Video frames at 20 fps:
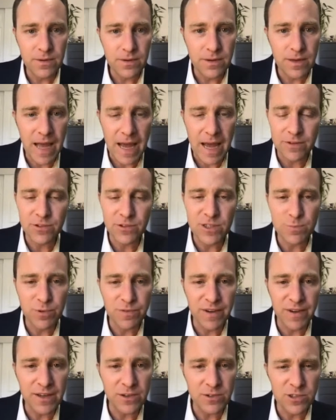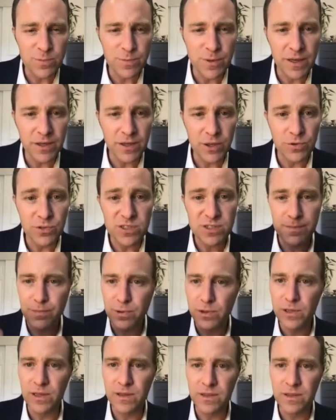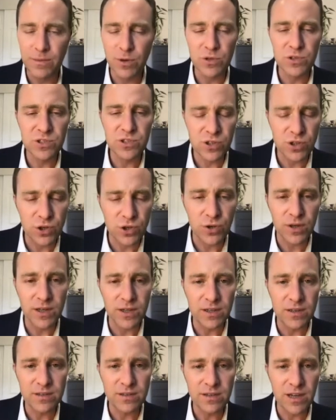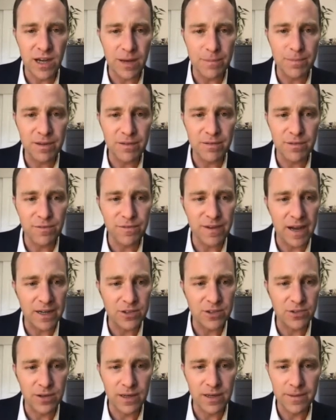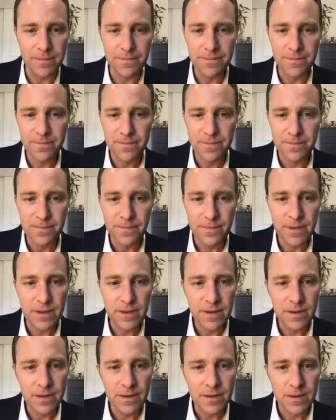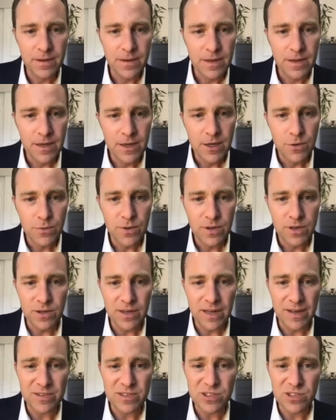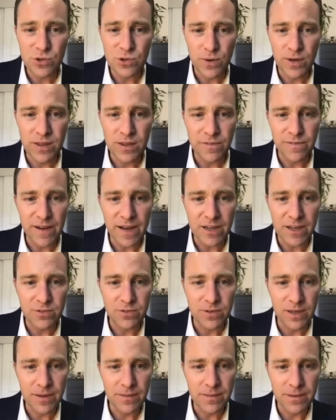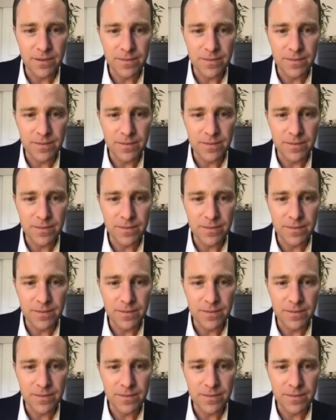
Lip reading: address provider is being used to pull in the most current copy of the factory. We are now storing the factory.